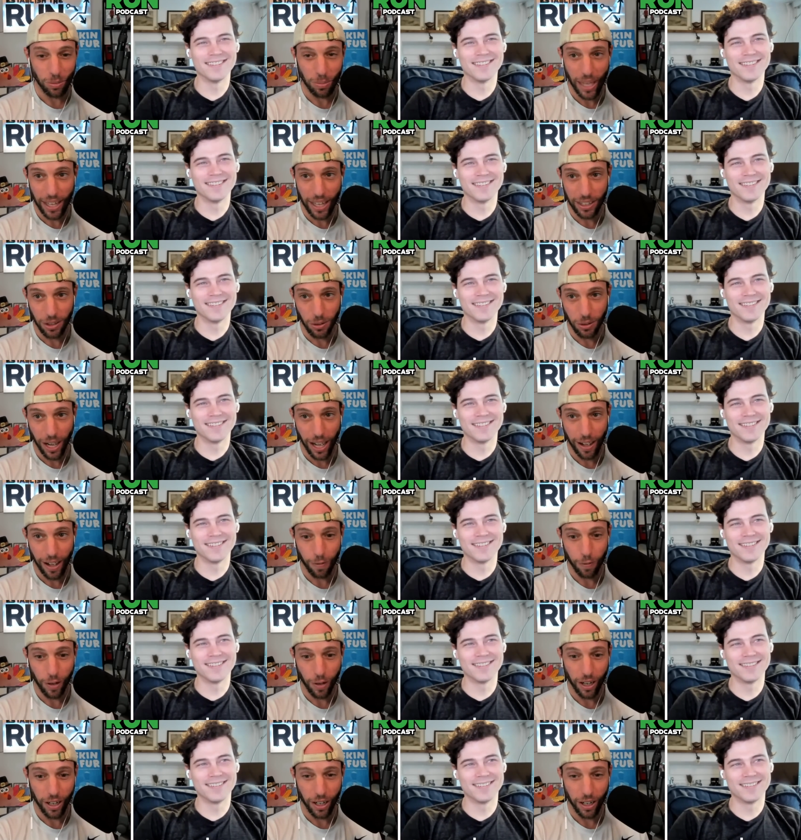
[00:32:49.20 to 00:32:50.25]
Speaker 1: that you
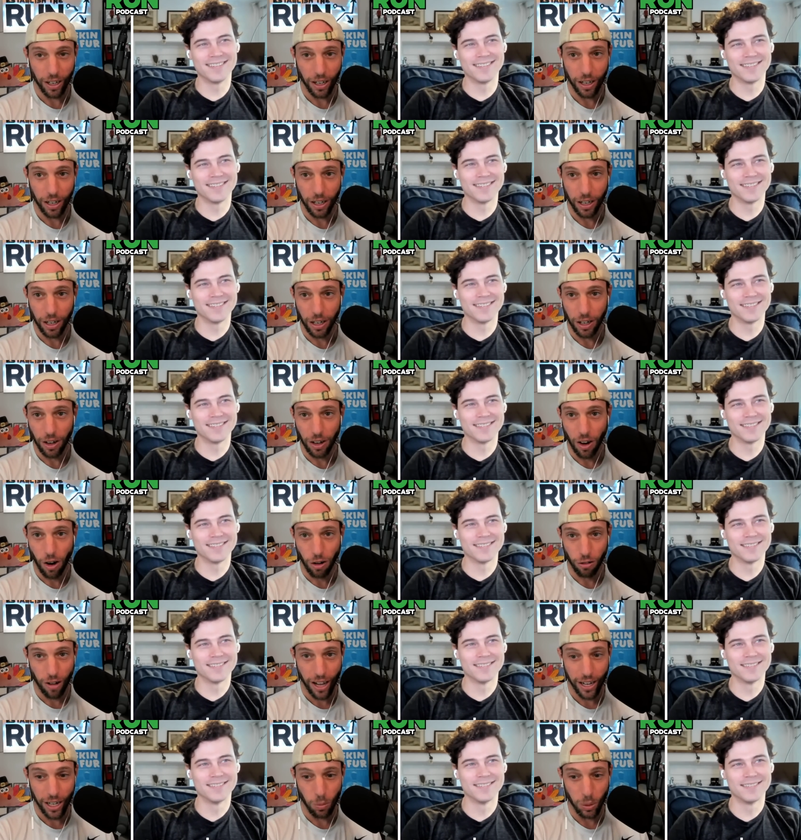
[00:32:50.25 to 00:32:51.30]
have uh, uh
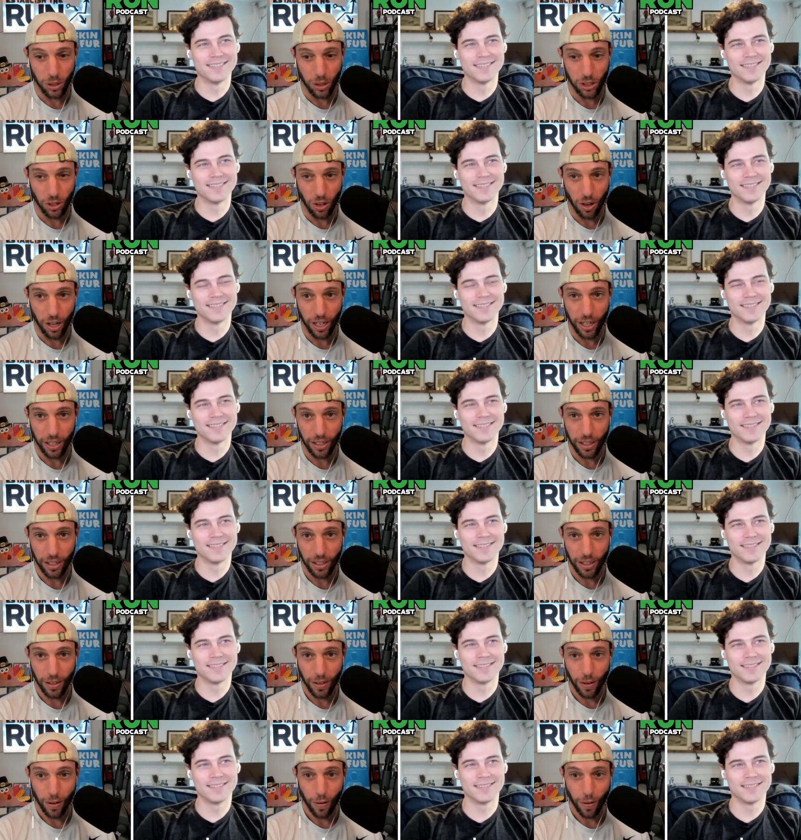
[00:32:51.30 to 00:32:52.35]
already withdrawn it
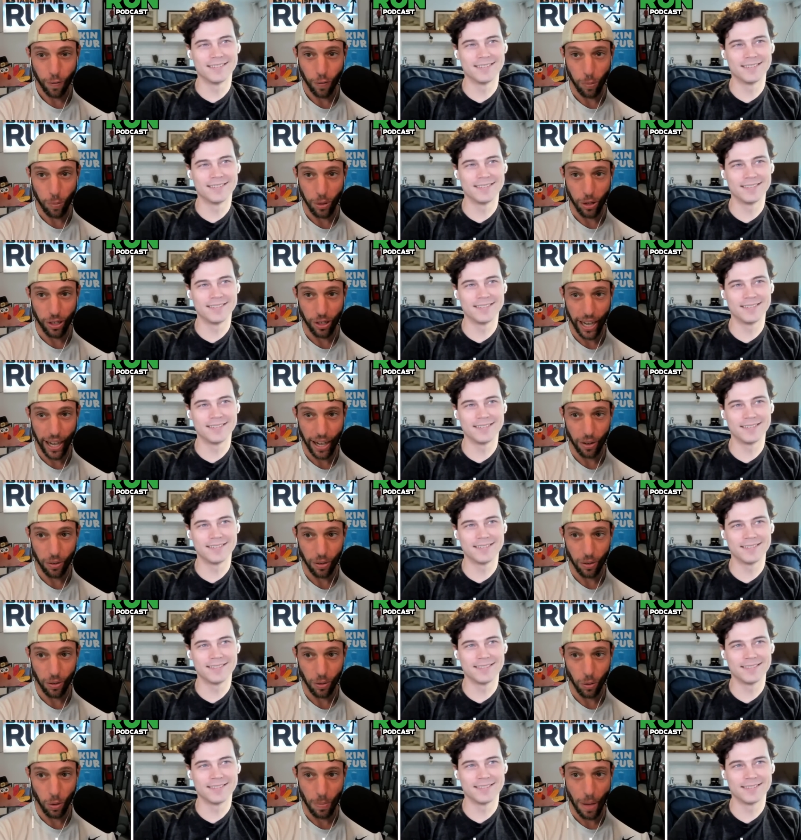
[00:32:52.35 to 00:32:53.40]
from your account,
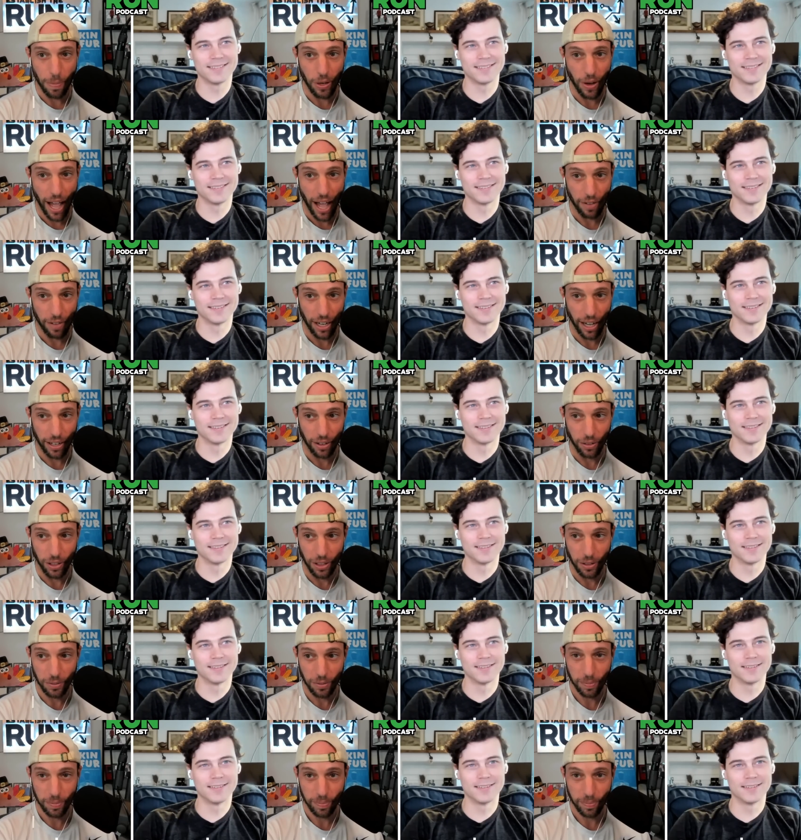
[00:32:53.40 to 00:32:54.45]
or maybe you haven't. I don't know.
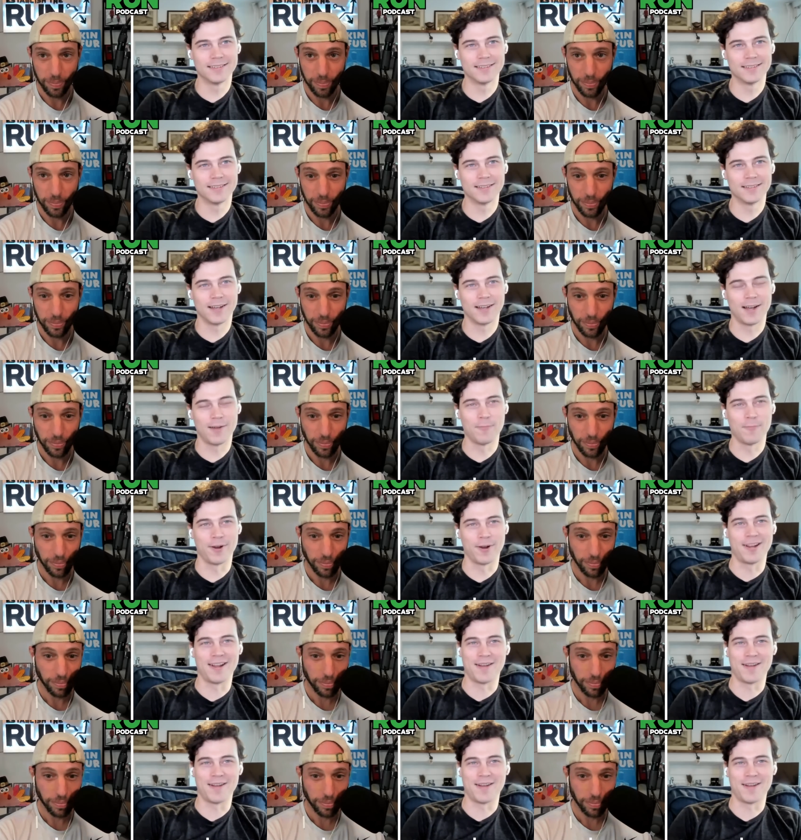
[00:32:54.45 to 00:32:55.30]
Speaker 2: I'm work.